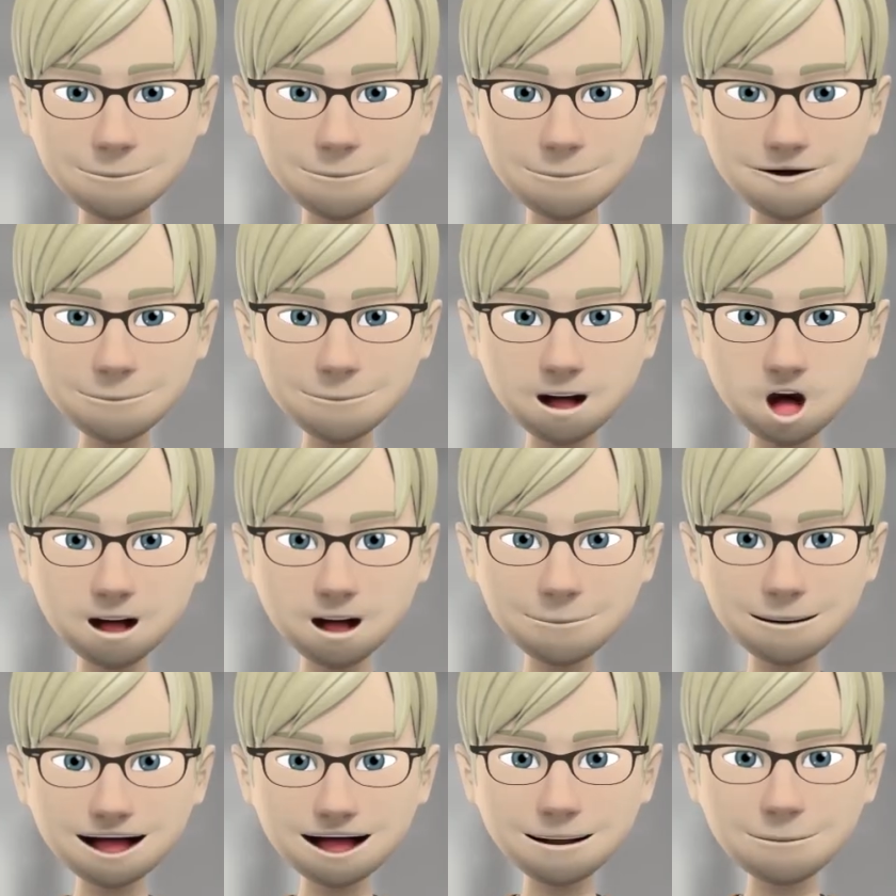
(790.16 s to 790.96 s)

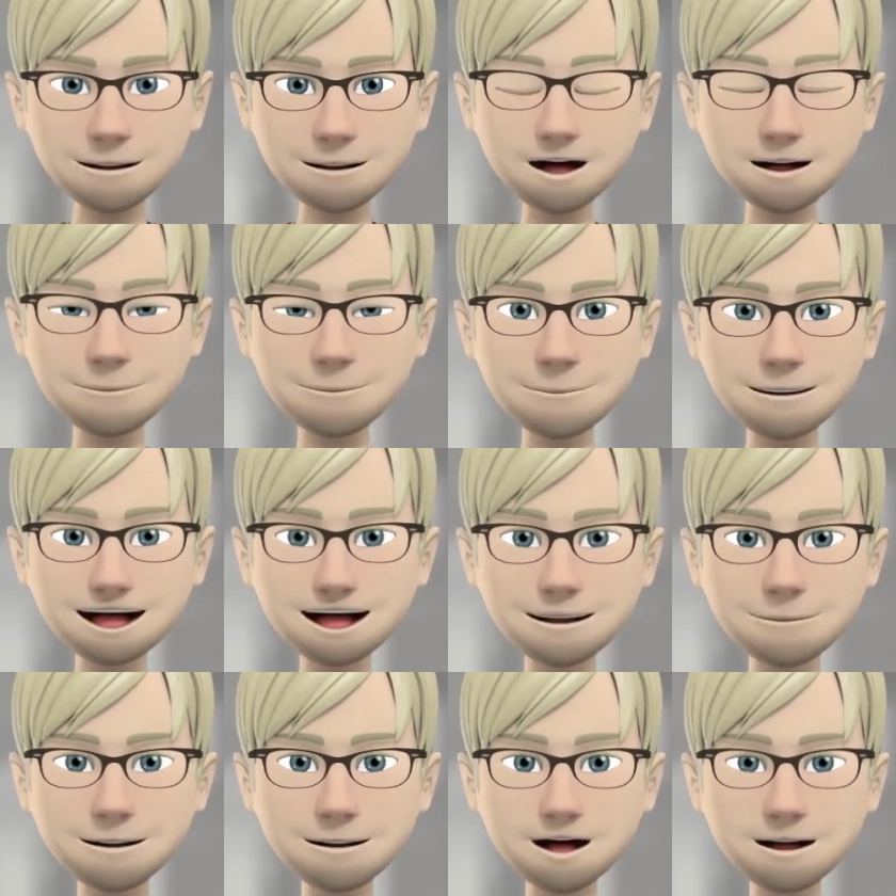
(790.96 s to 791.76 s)
Alternators wound
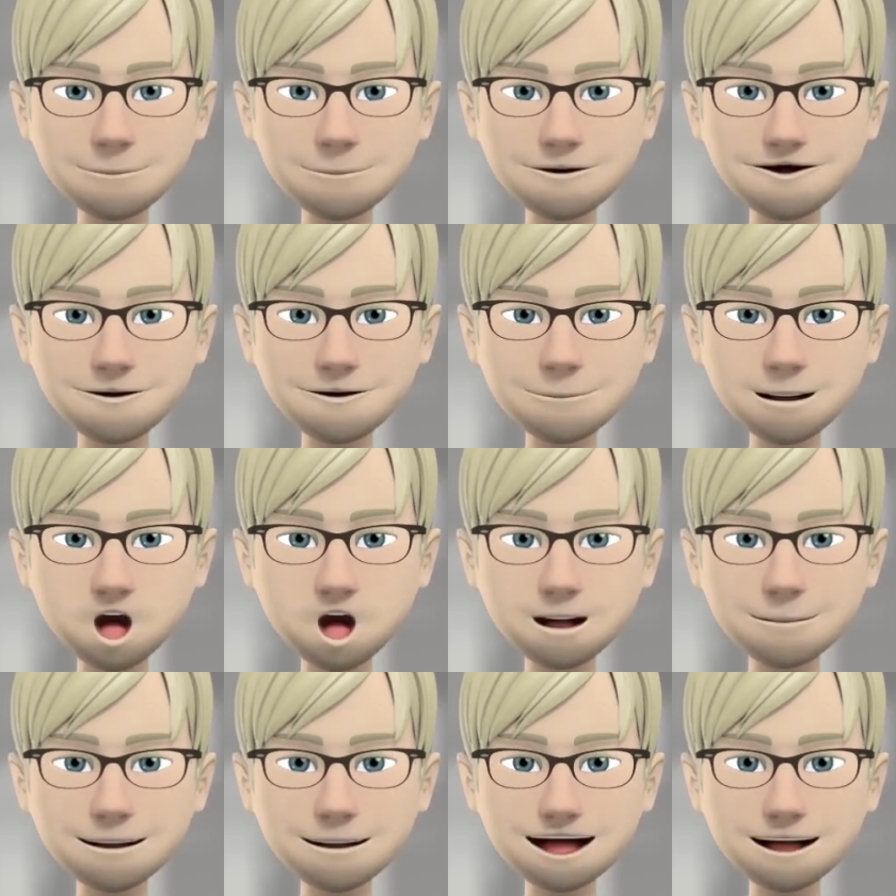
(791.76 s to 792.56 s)
with
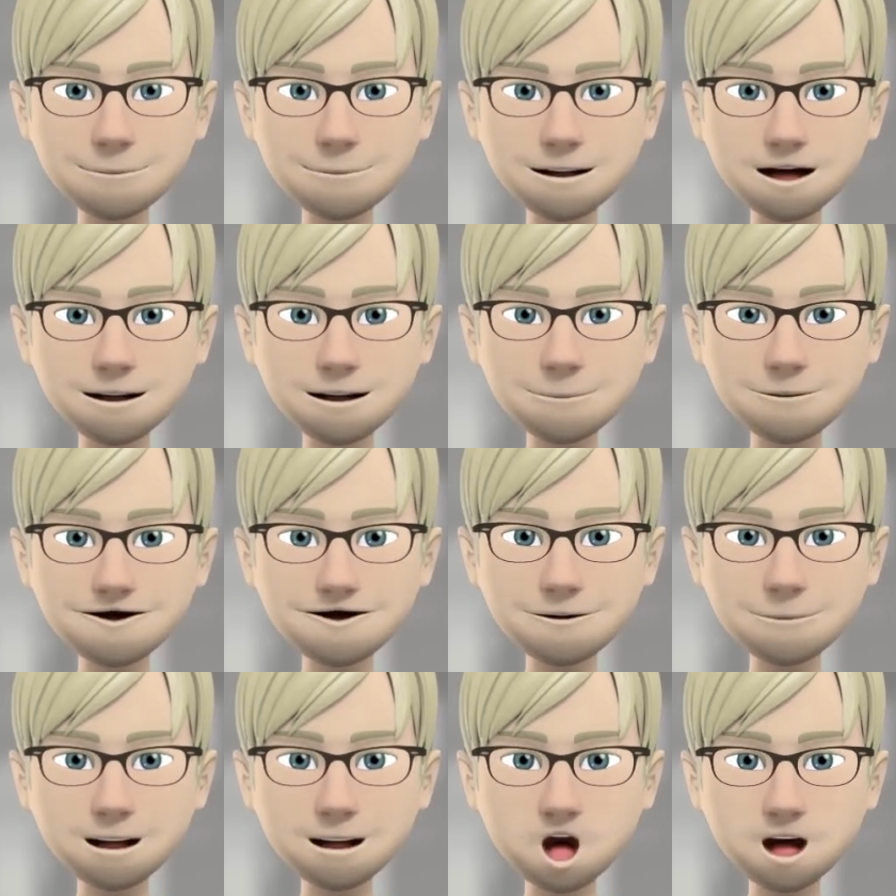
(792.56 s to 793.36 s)
100%
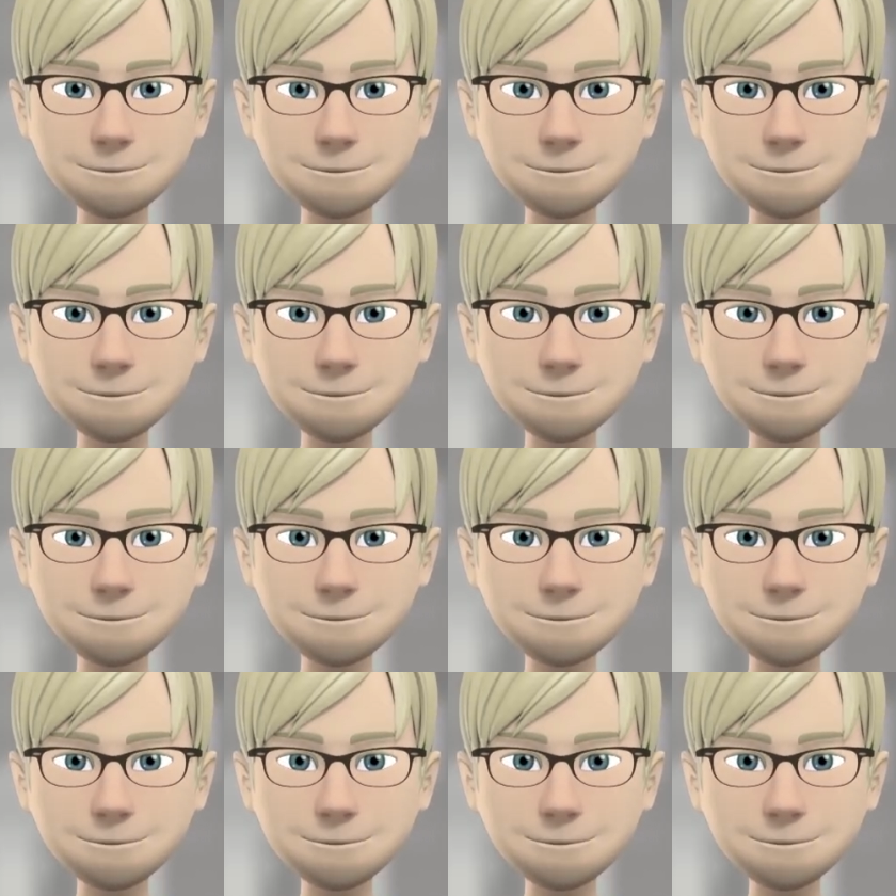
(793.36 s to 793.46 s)
copper,